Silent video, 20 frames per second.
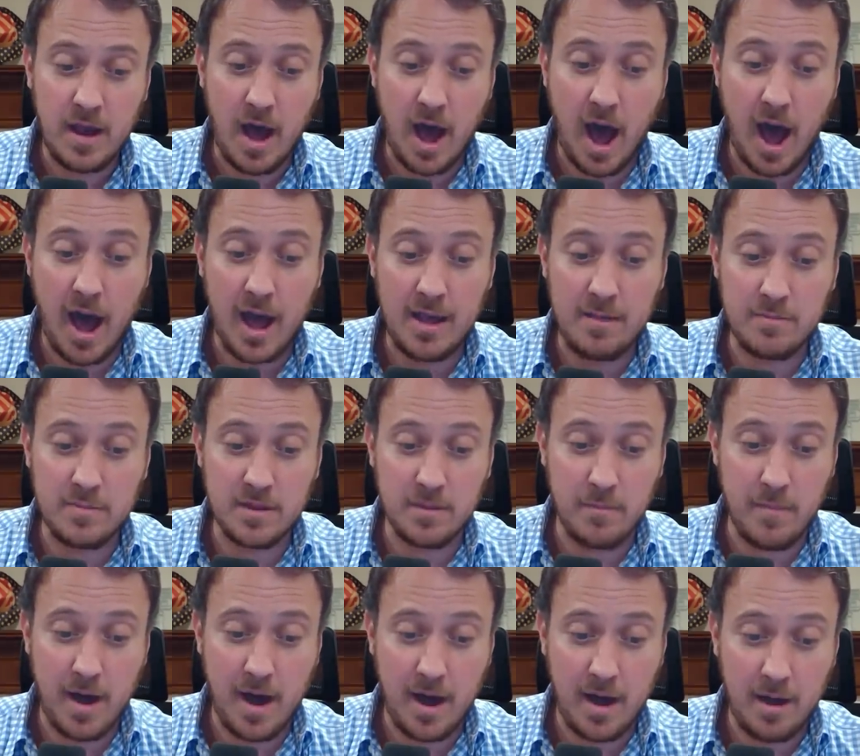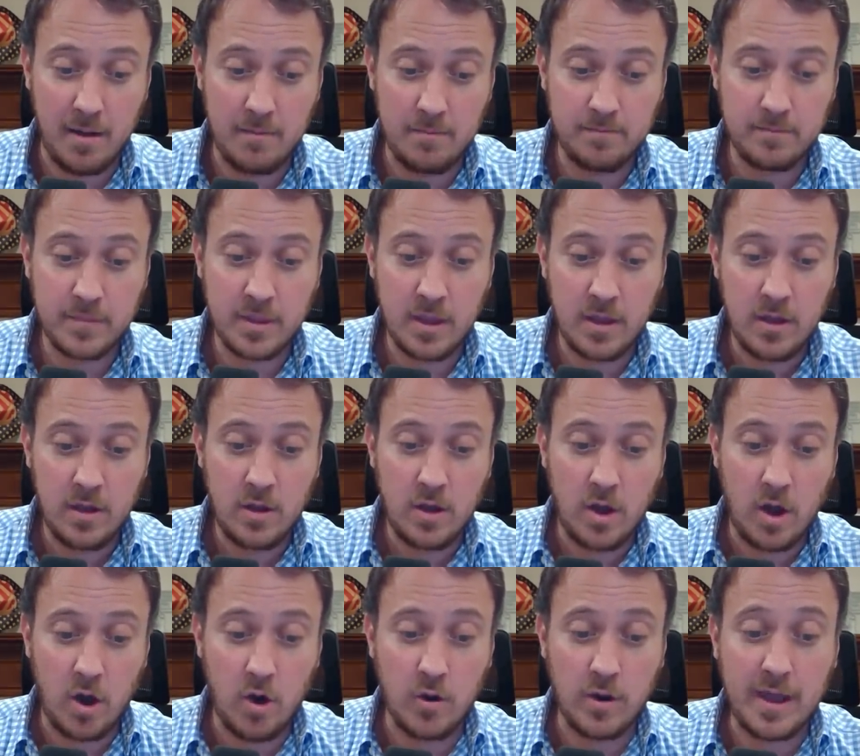I'm the mom.
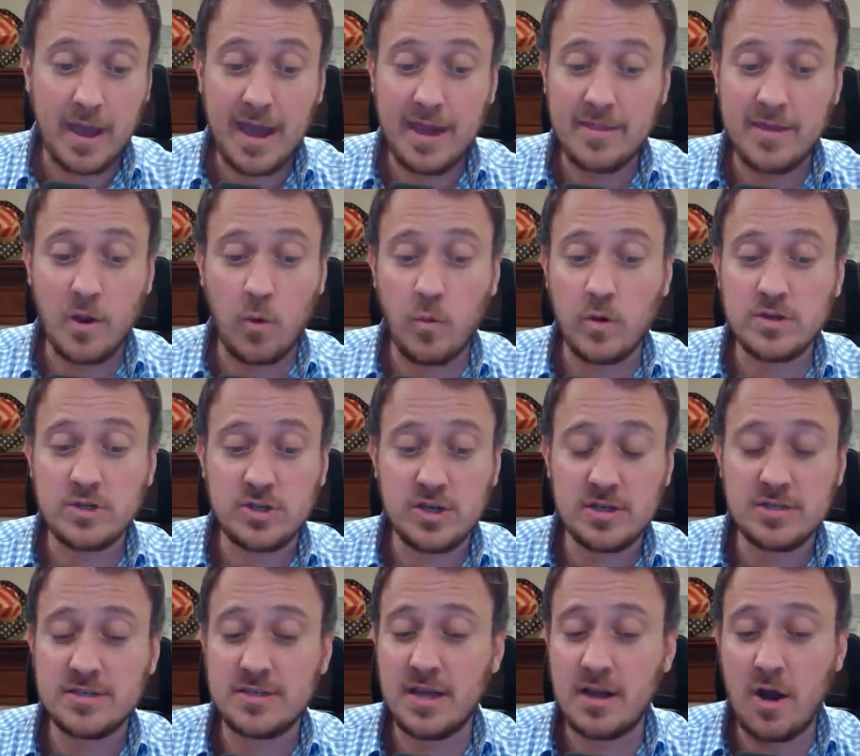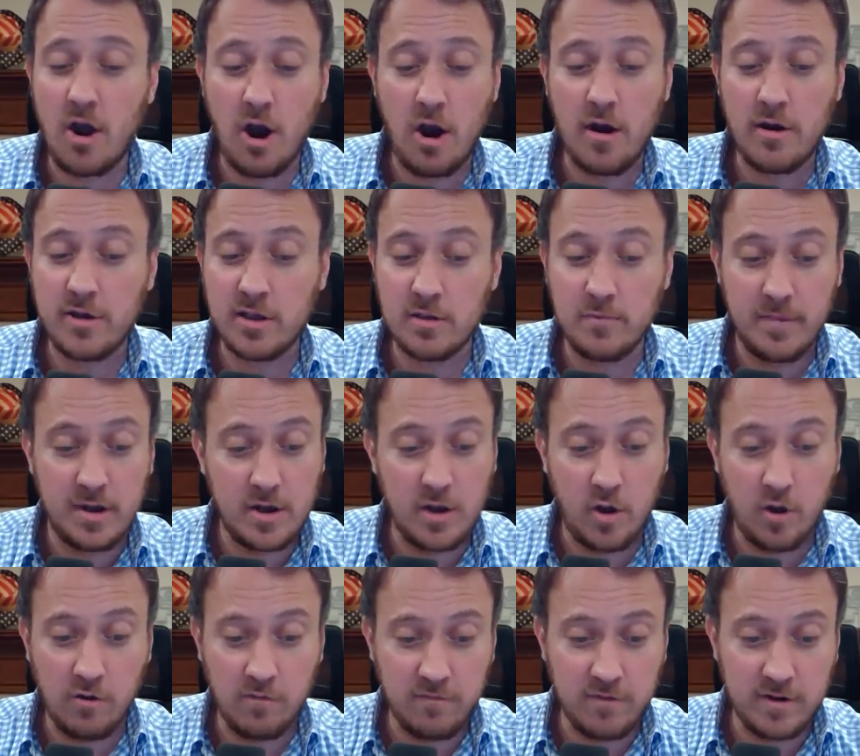Okay, there was just an argument
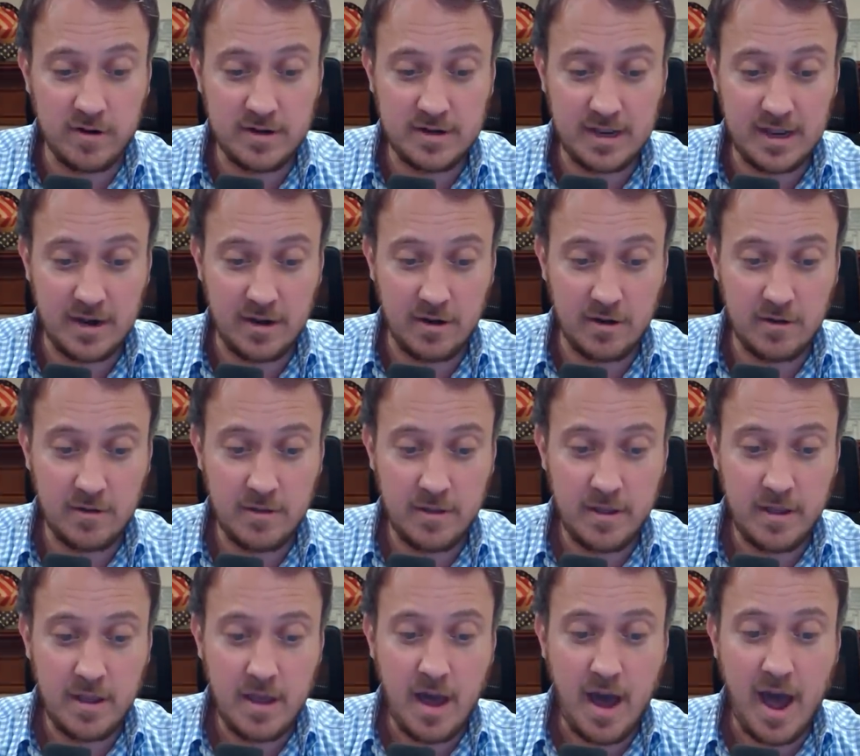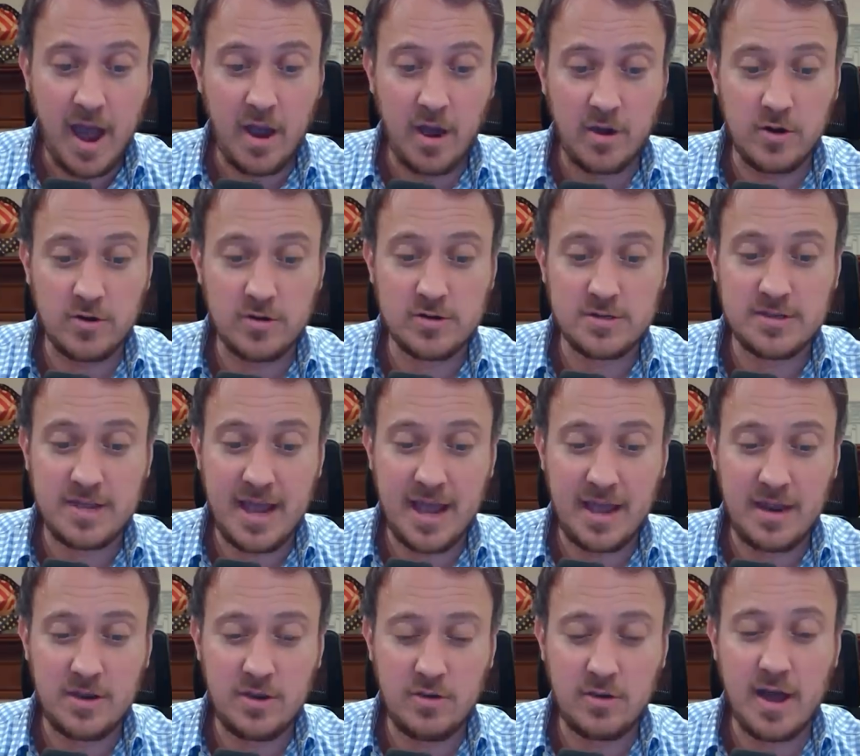over dinner. I
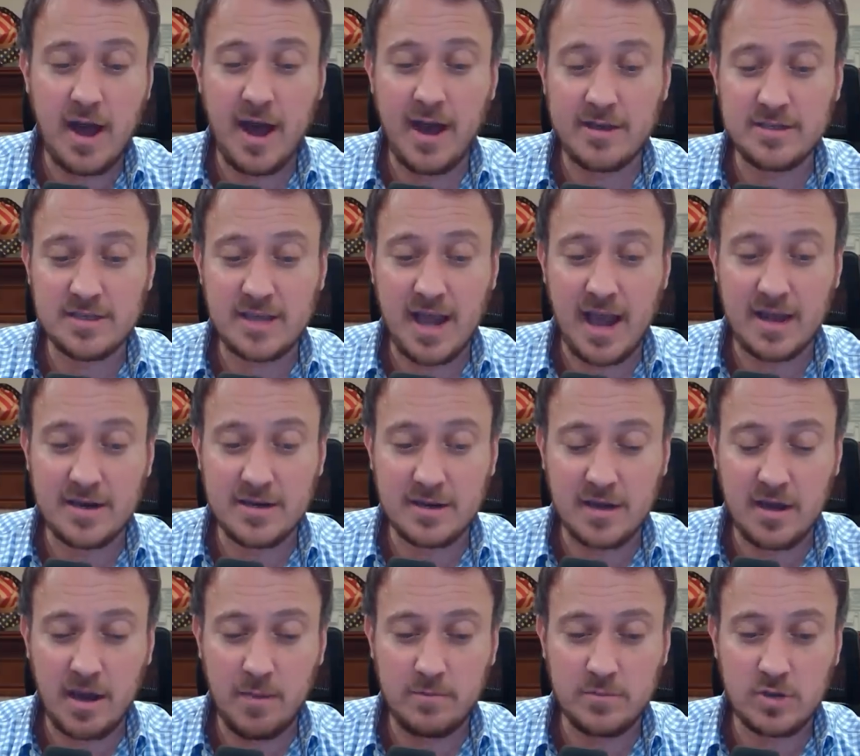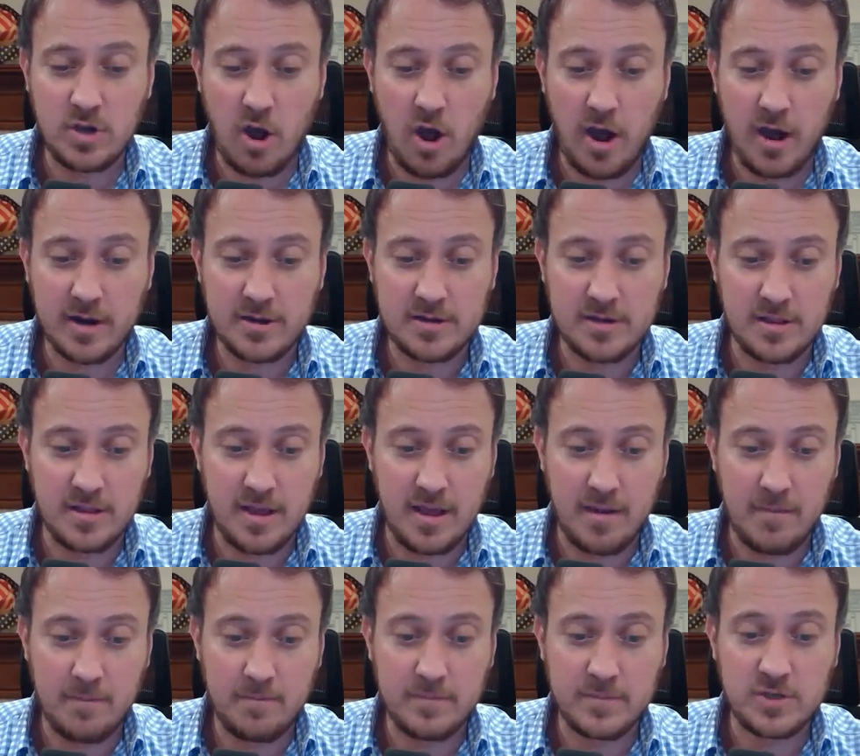understand you guys got to come talk to
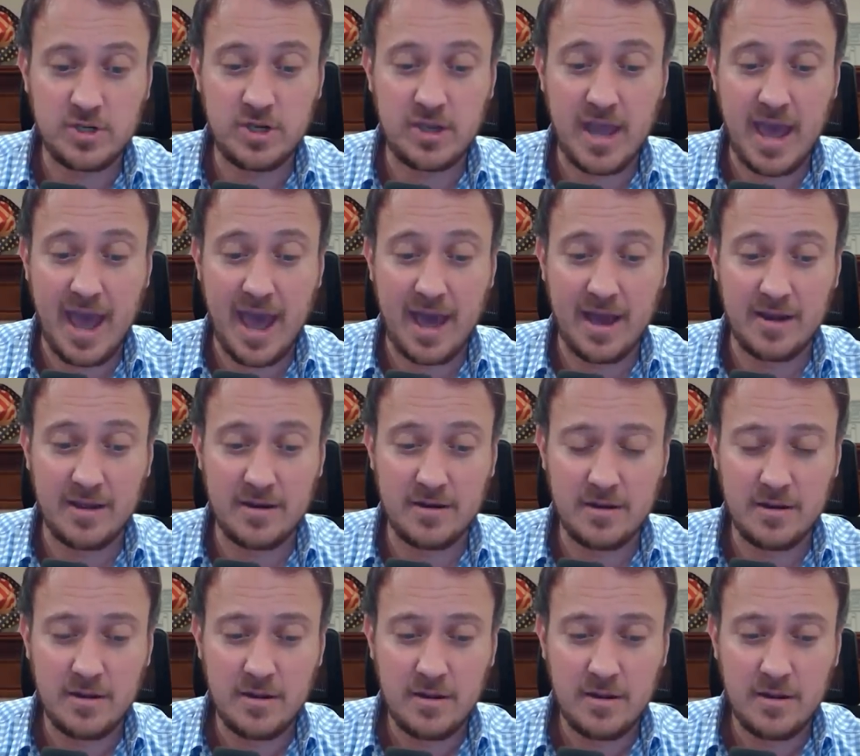them, she added,